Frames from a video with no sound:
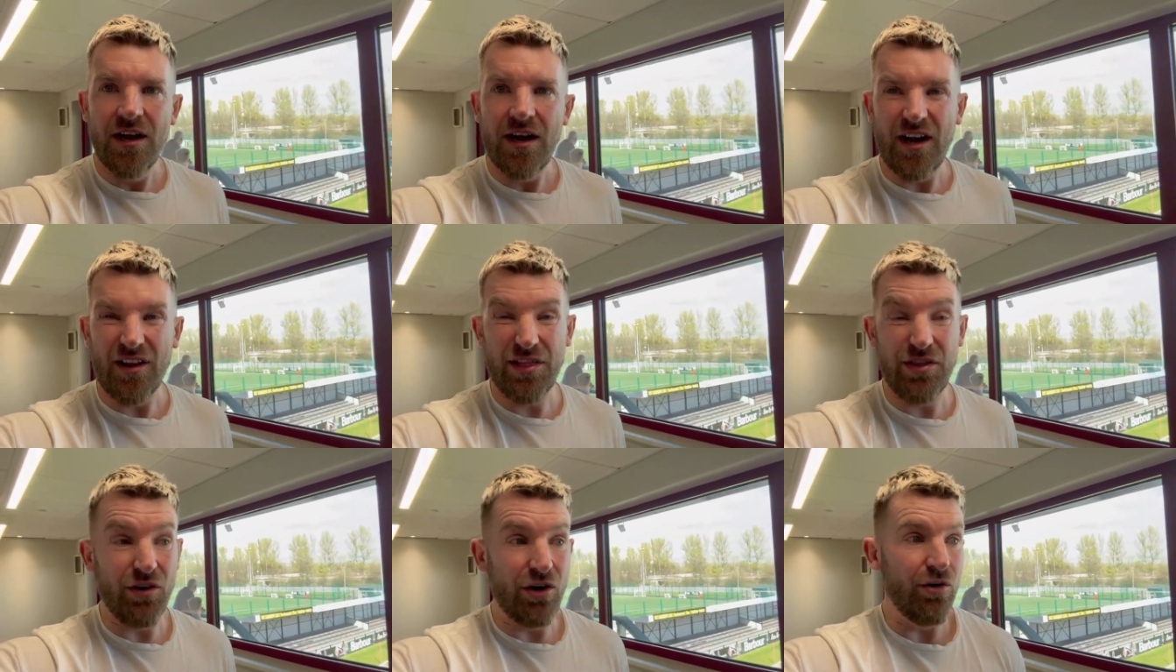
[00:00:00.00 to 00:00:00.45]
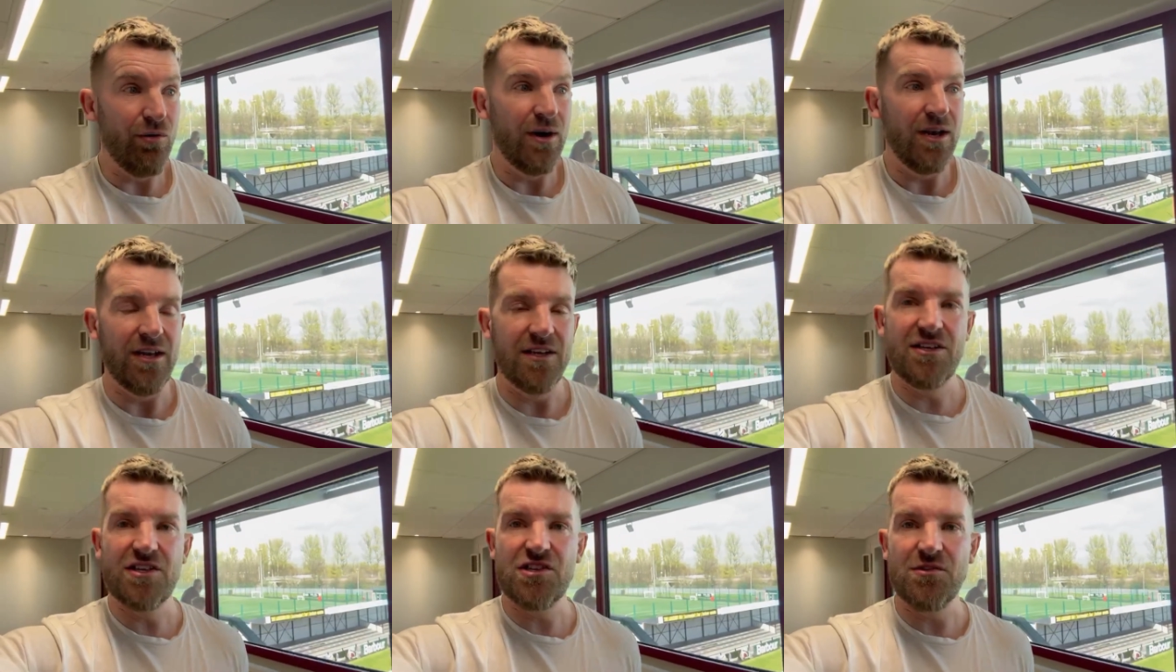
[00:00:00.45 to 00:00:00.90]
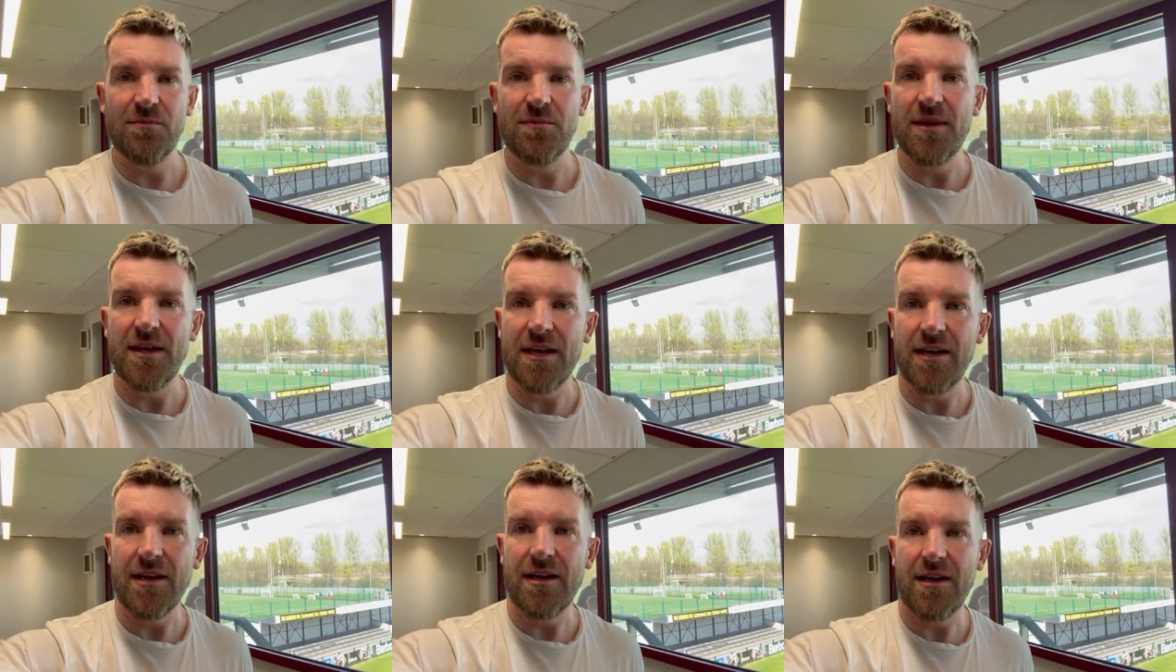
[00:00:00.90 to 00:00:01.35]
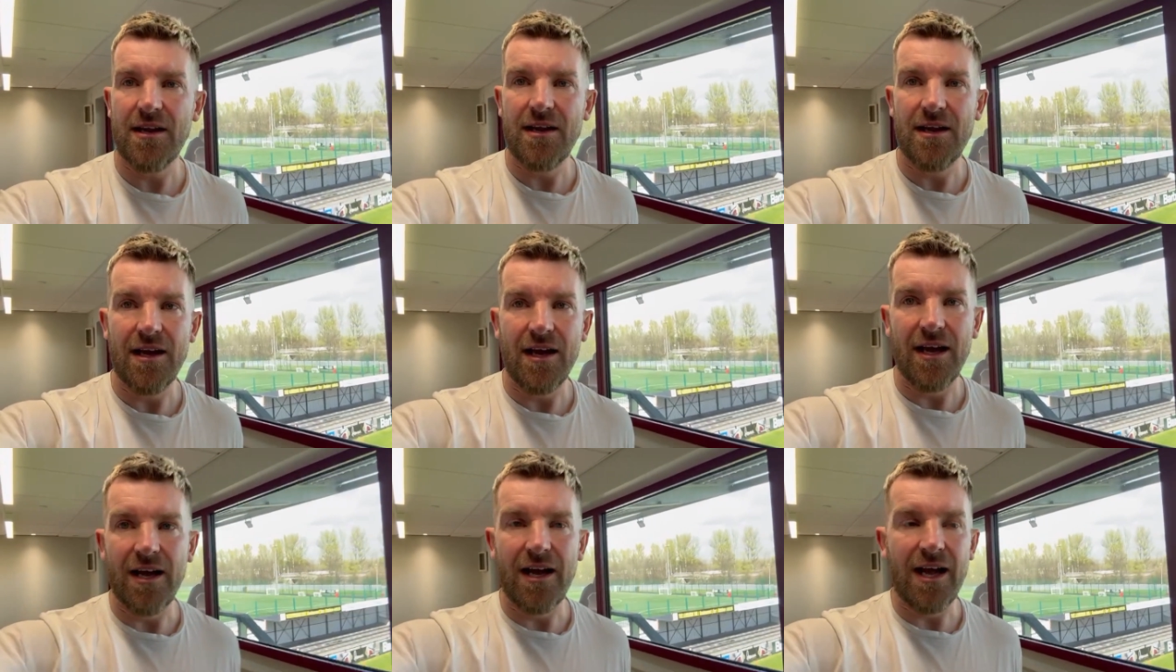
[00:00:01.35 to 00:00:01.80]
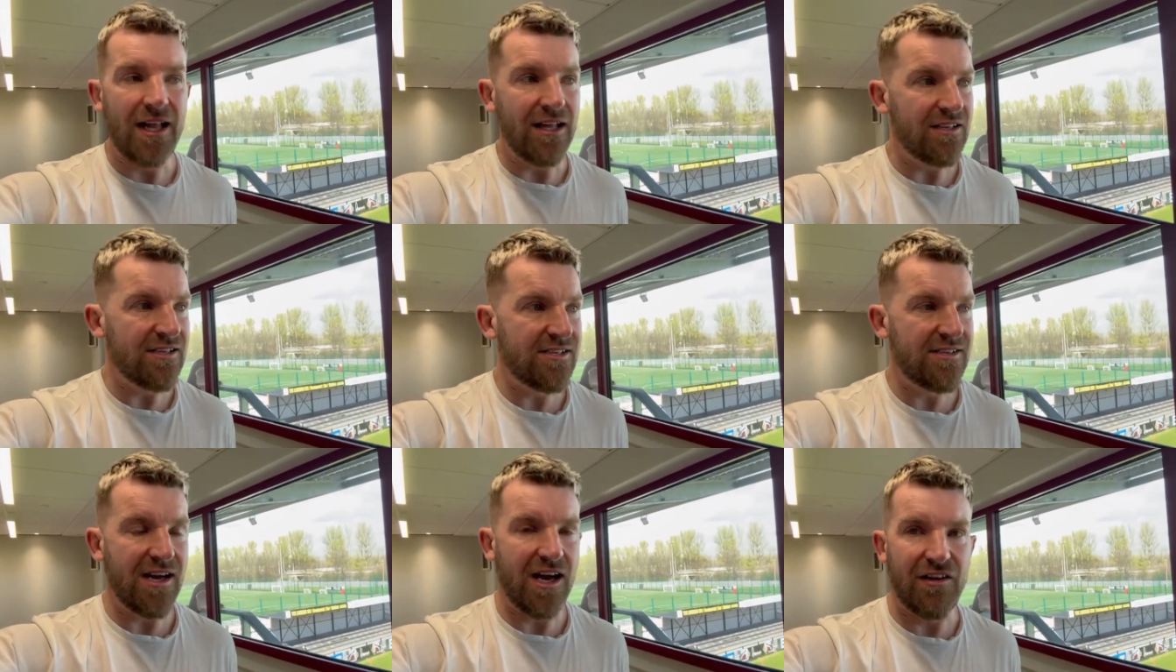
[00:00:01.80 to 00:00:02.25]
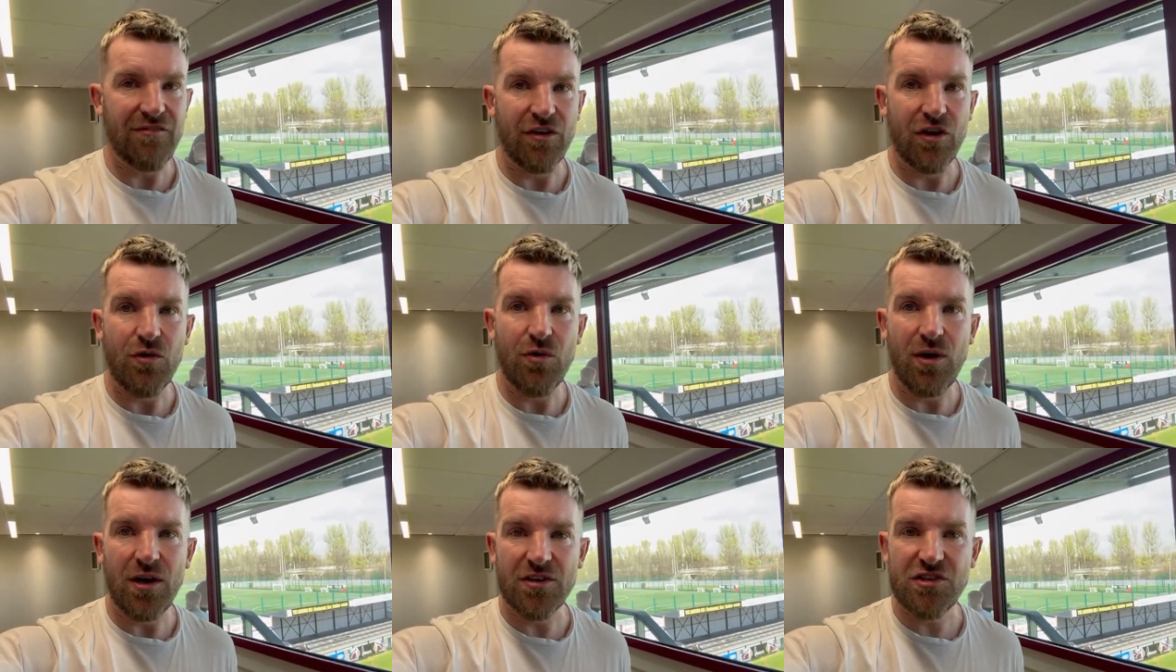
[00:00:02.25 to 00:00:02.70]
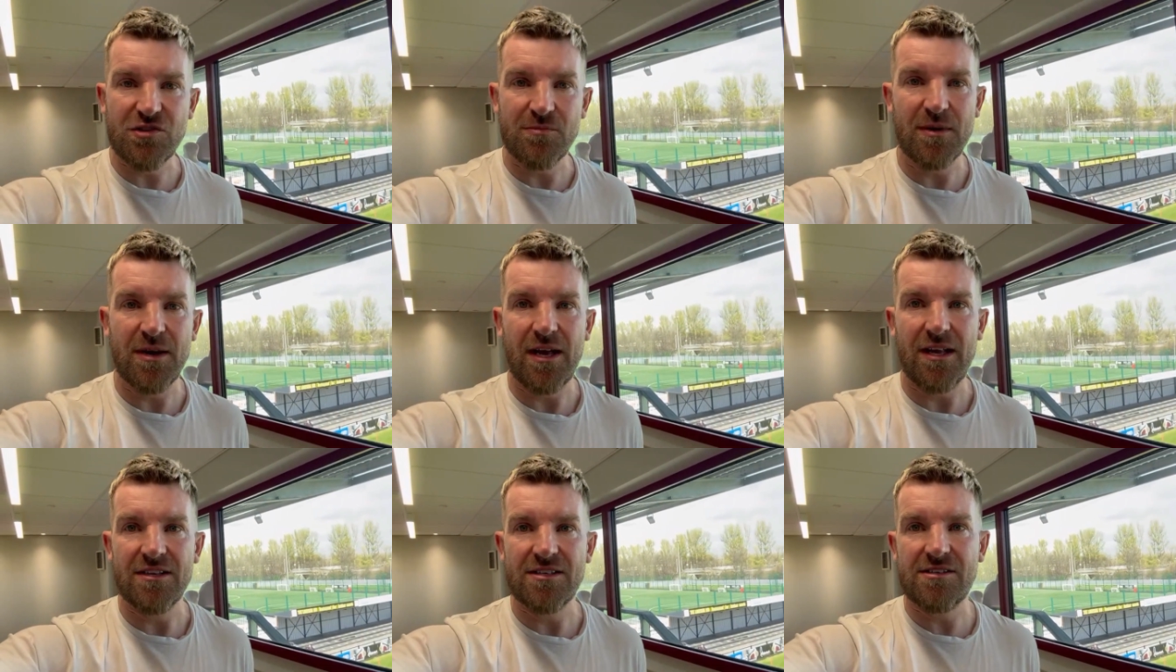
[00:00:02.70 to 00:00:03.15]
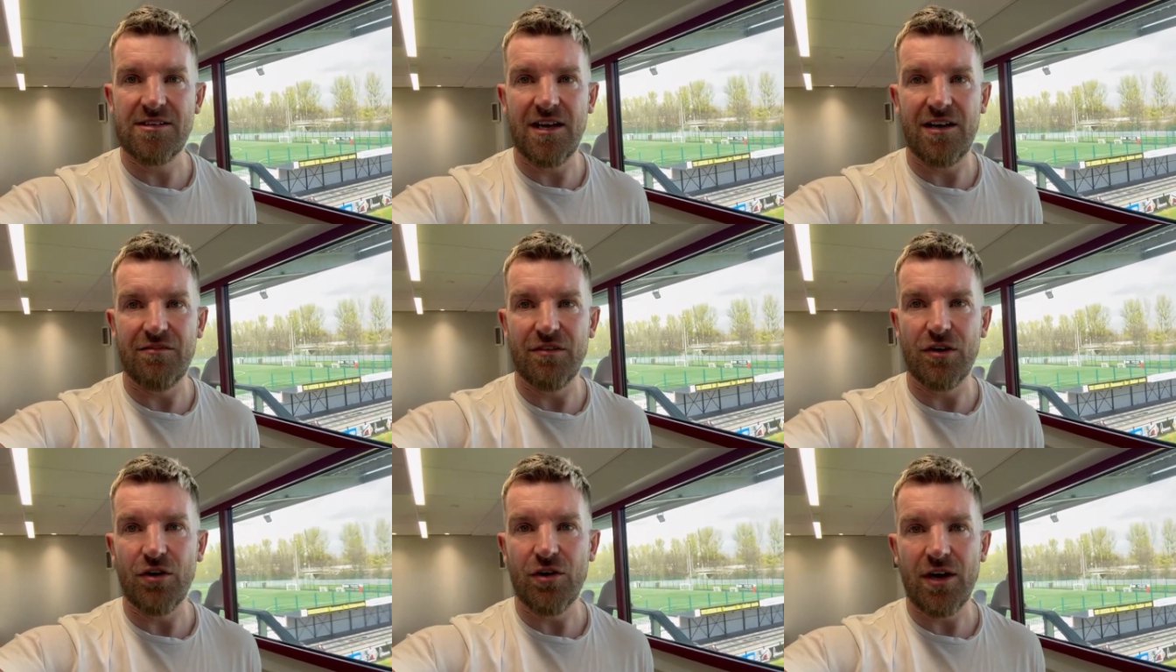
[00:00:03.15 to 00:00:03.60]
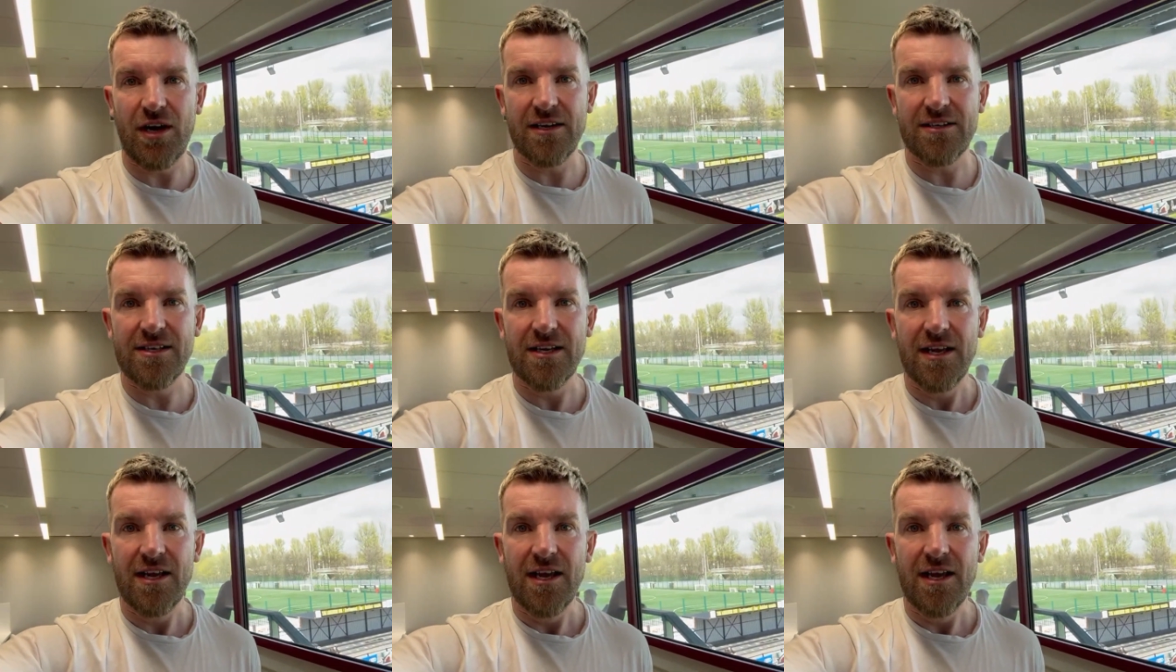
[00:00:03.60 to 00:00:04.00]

I thought, well, it's something else to have a go at, something else to have a look at.